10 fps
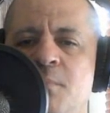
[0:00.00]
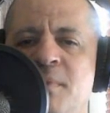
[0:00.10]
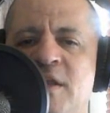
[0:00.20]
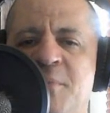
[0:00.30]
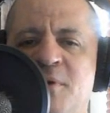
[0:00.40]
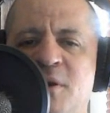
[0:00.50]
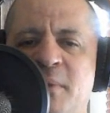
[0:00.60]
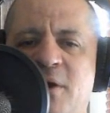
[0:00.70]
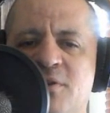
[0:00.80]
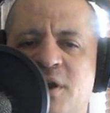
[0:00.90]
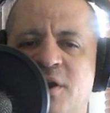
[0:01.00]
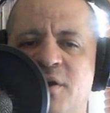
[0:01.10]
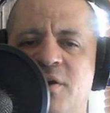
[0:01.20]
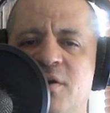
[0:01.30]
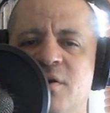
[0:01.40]
But they put him out
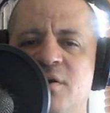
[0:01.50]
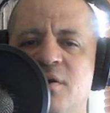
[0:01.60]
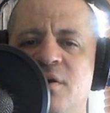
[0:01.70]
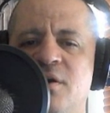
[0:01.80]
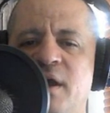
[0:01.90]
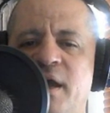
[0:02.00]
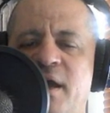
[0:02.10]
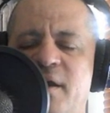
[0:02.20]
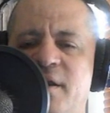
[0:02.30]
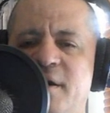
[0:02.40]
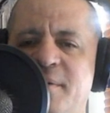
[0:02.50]
there, and